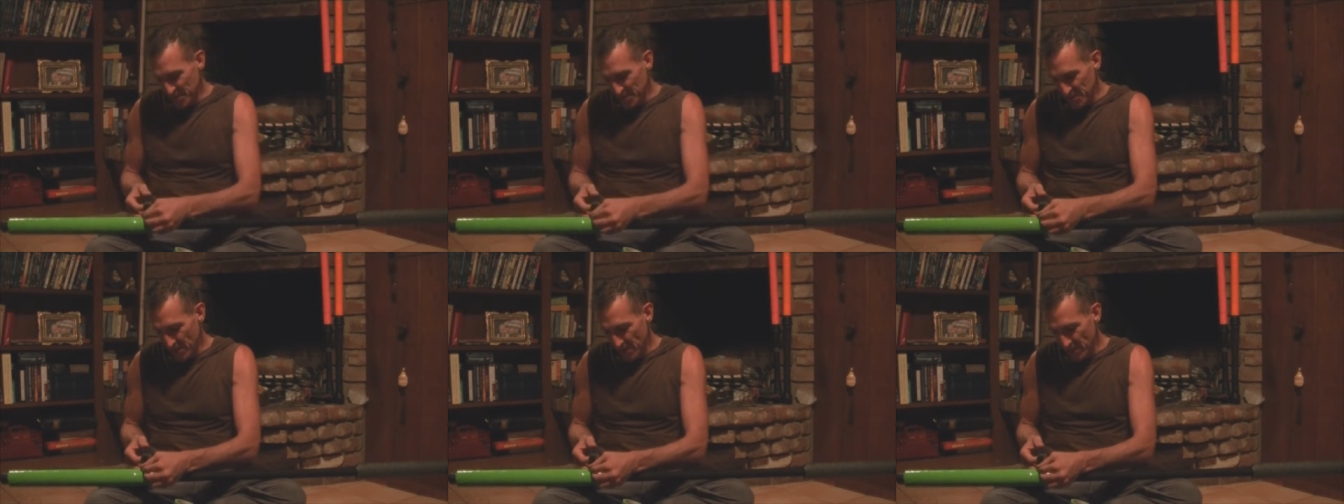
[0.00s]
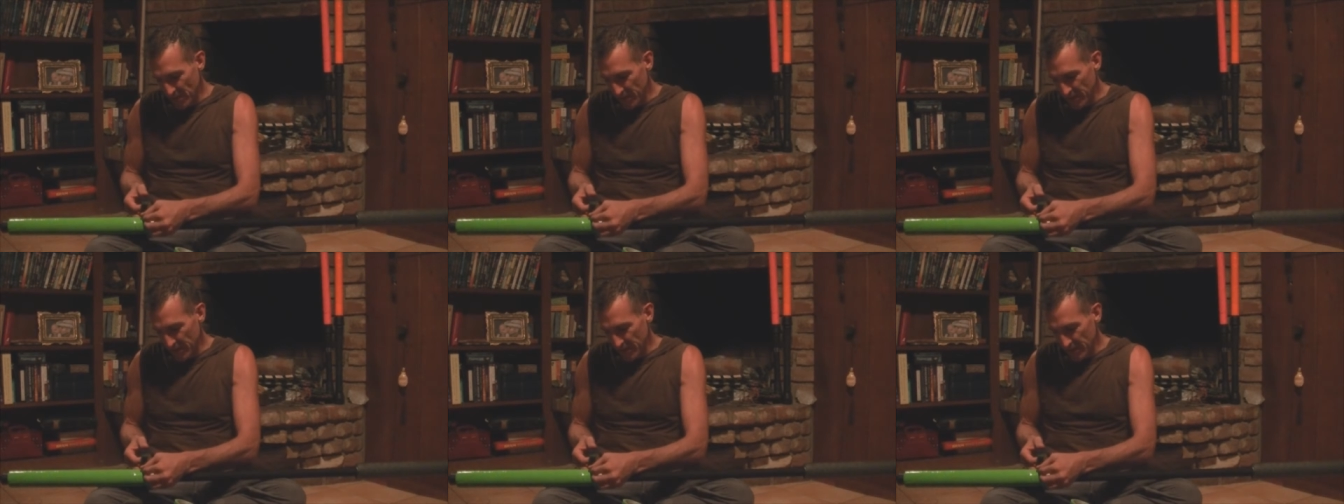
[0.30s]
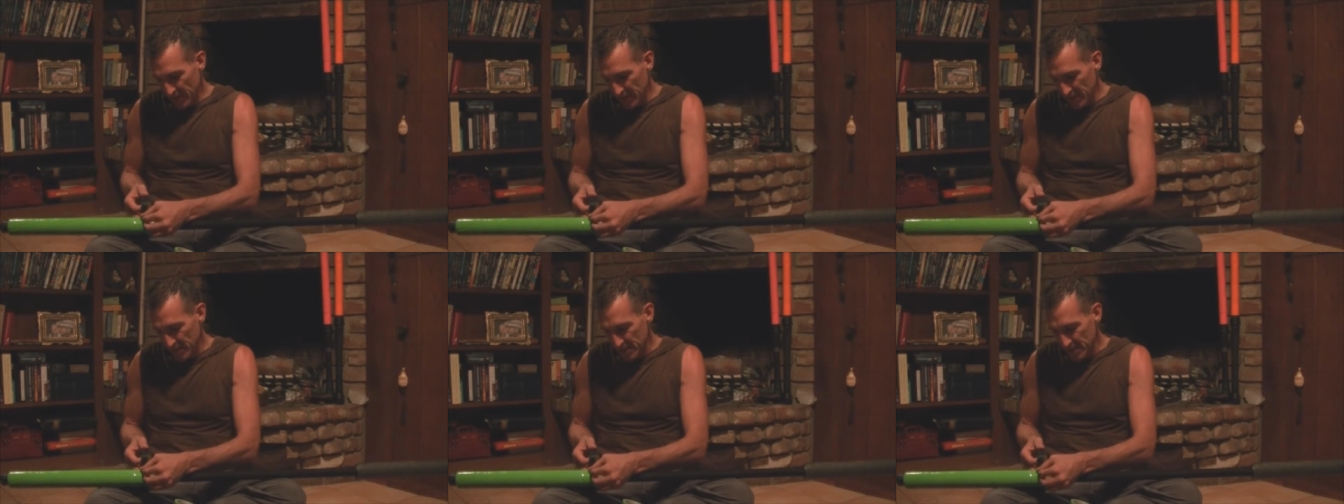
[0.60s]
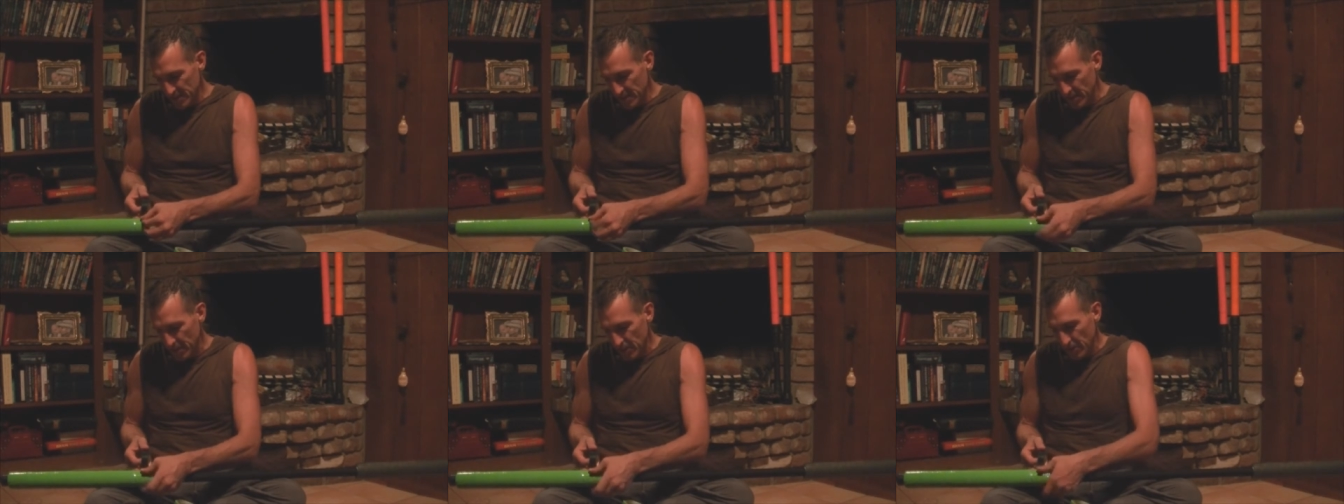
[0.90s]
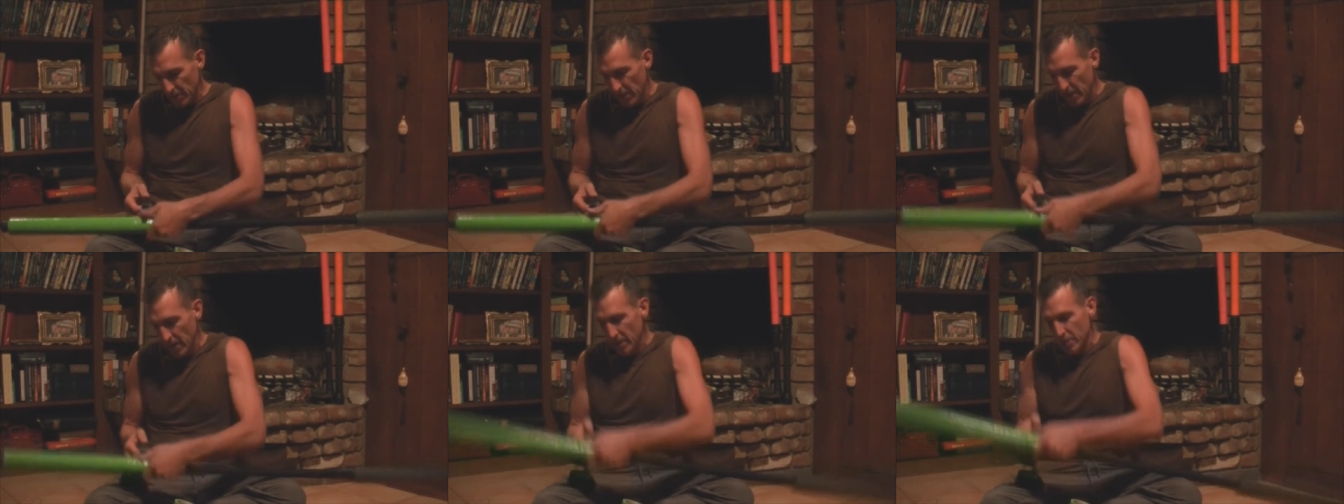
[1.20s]
starting at least a
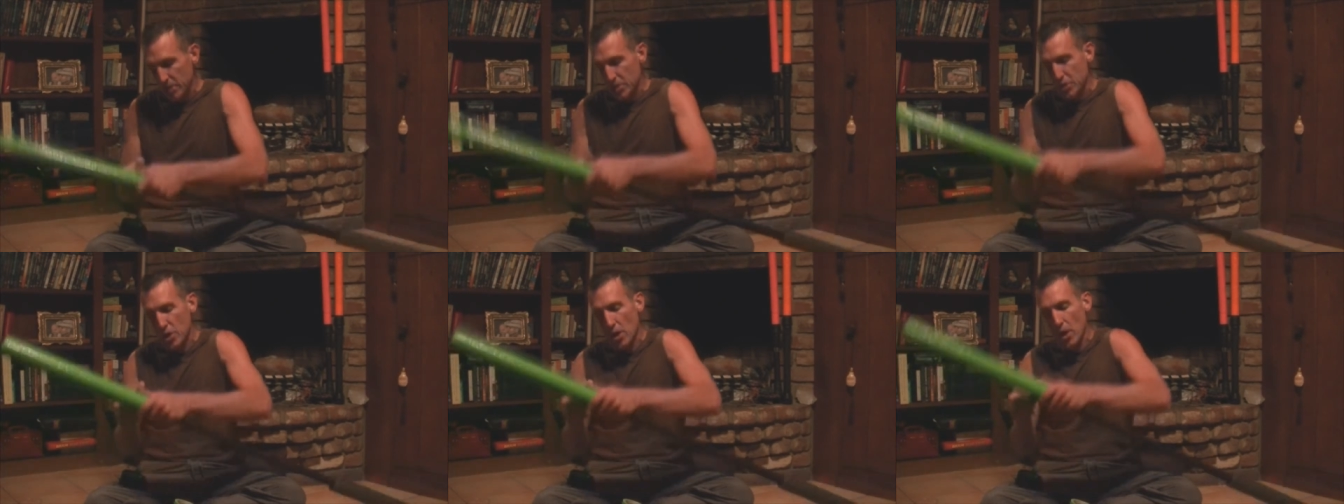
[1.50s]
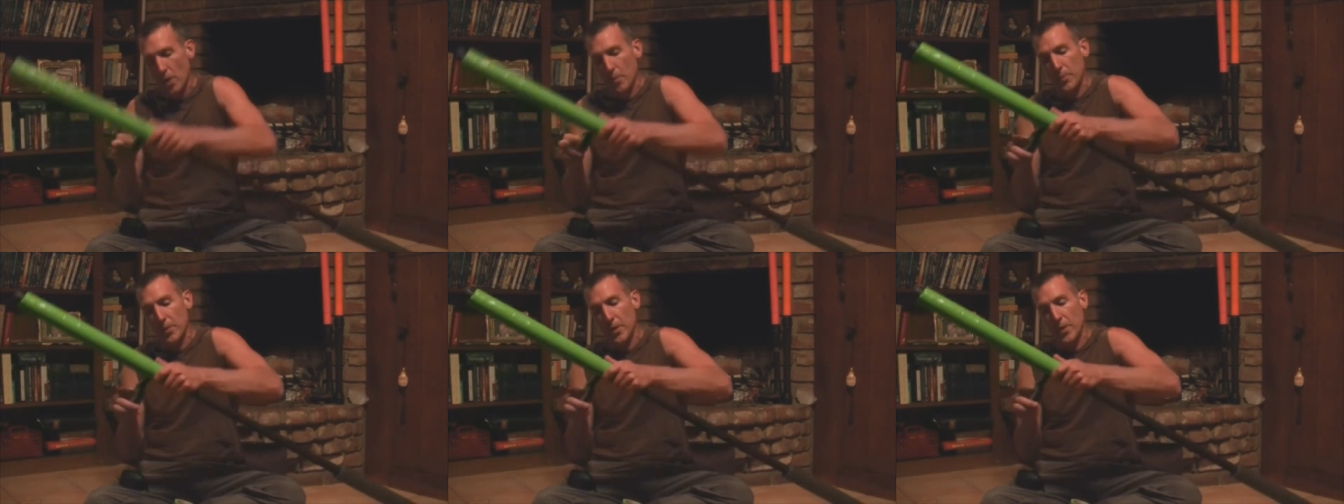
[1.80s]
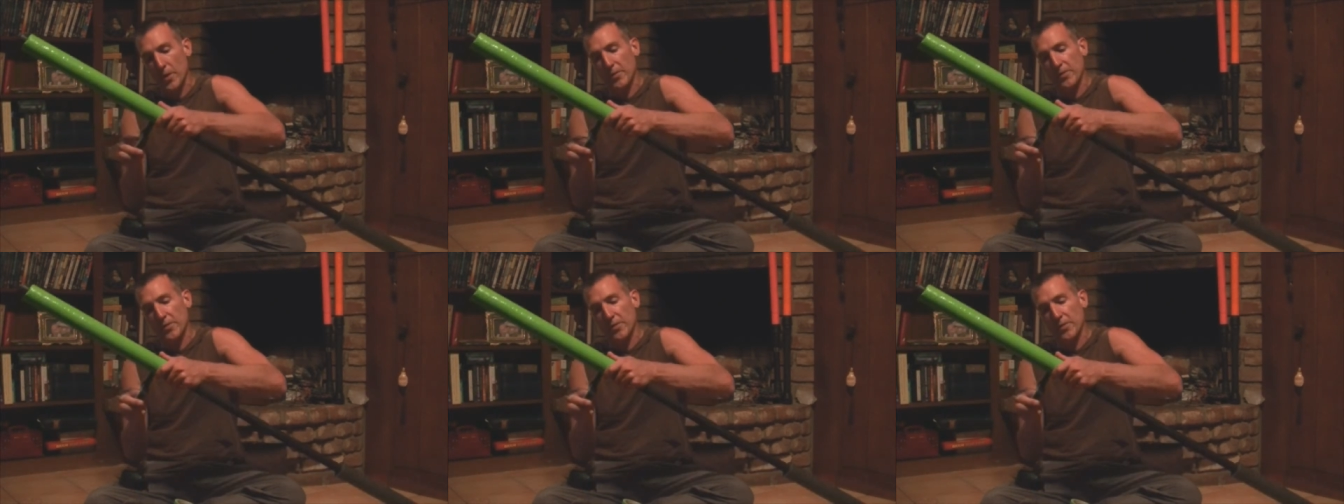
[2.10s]
good inch up here